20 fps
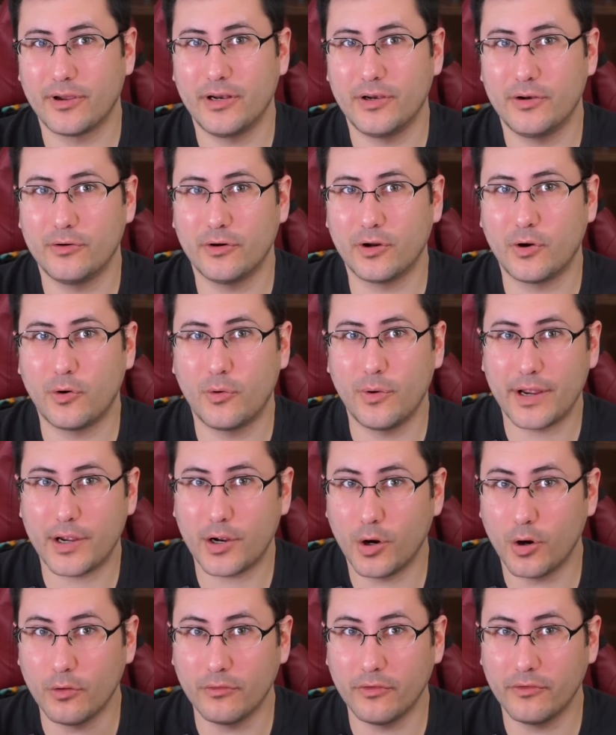to do a quick
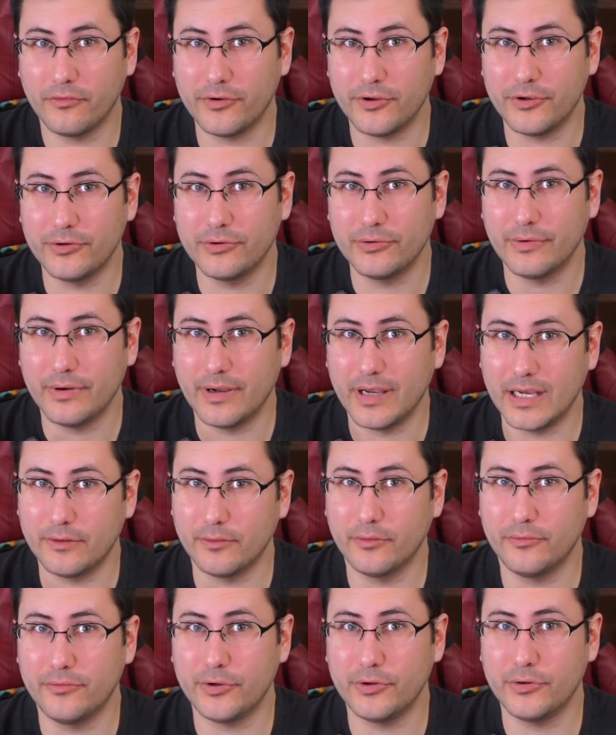overview and
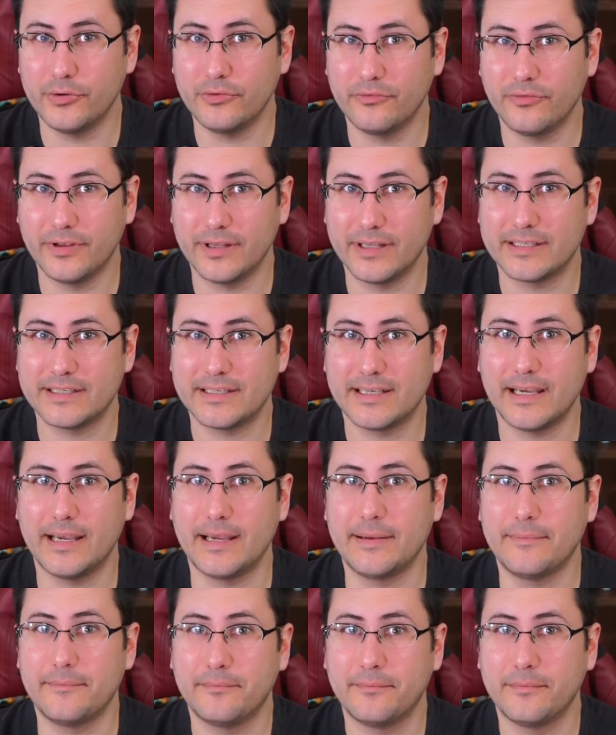review for this
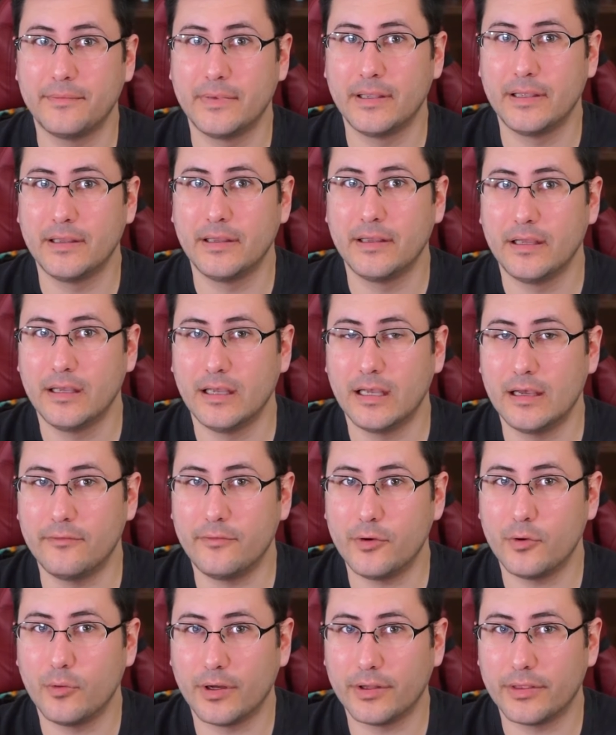game. If
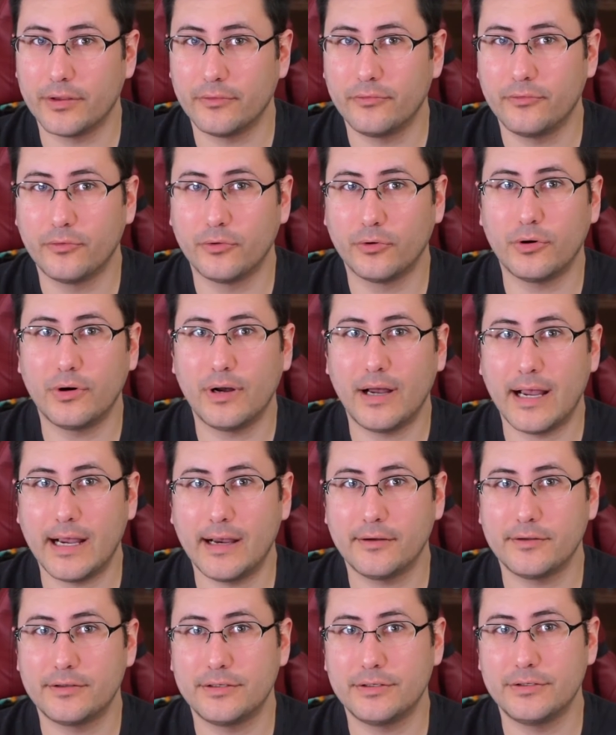you want the full
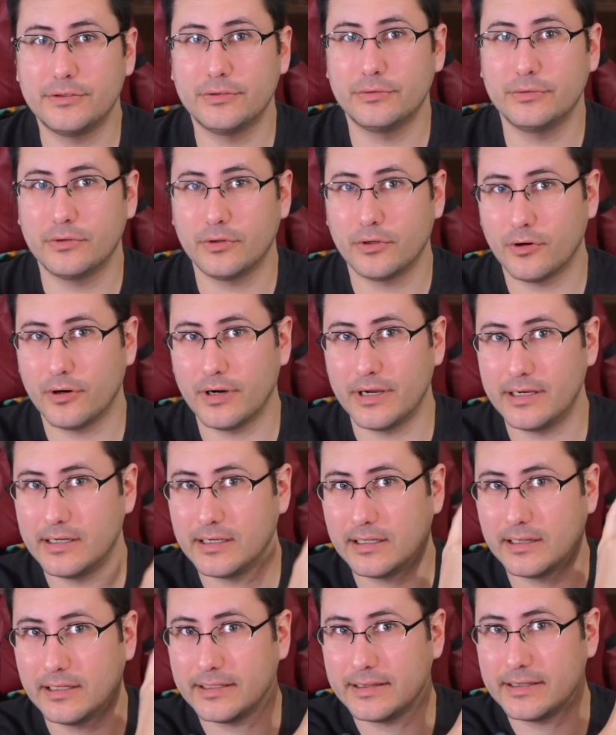how-to, go ahead and
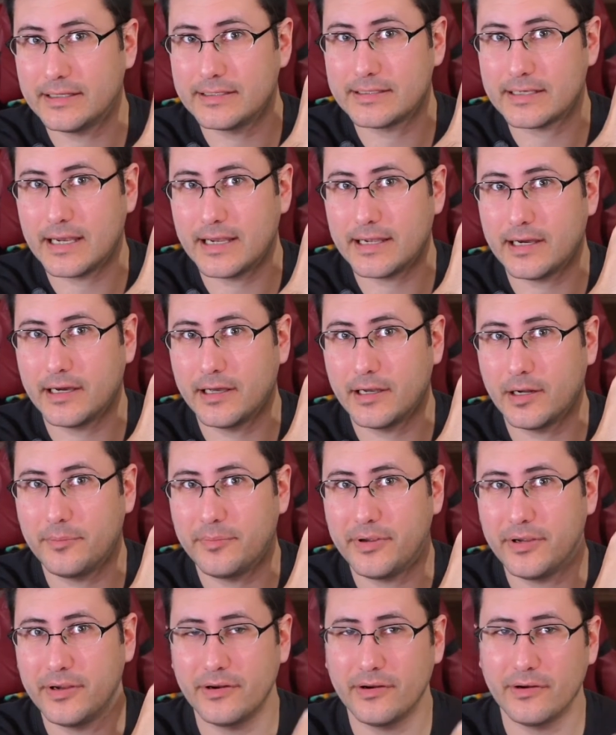click this icon up
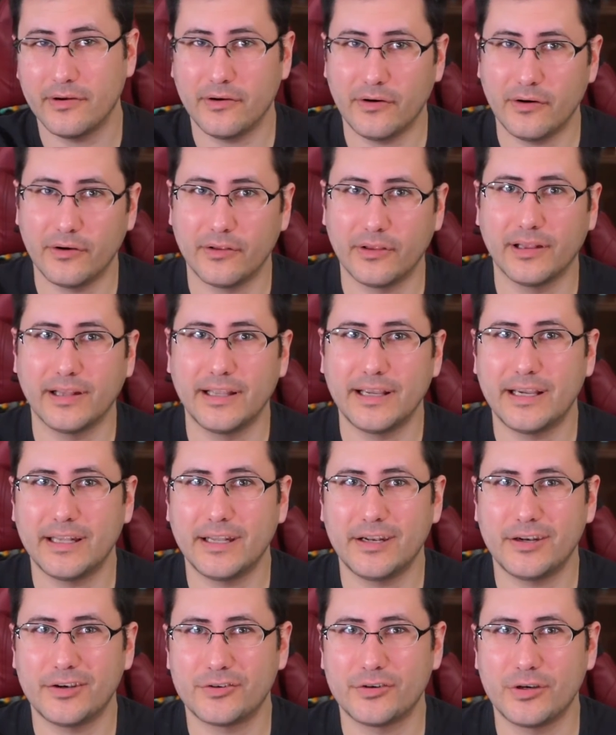here or the link in the
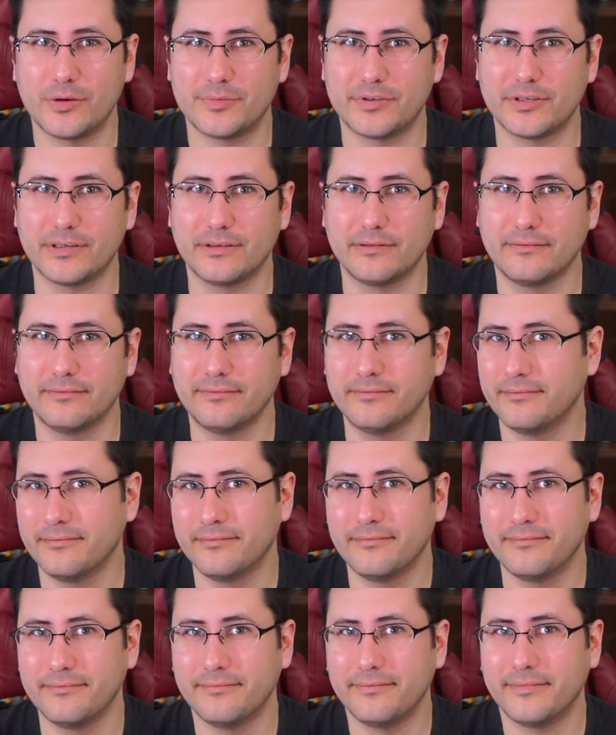description.
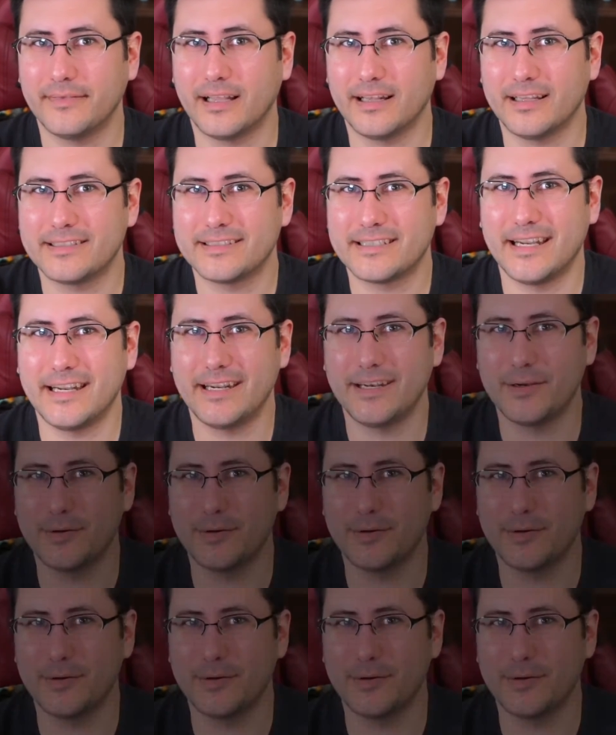Now let's get into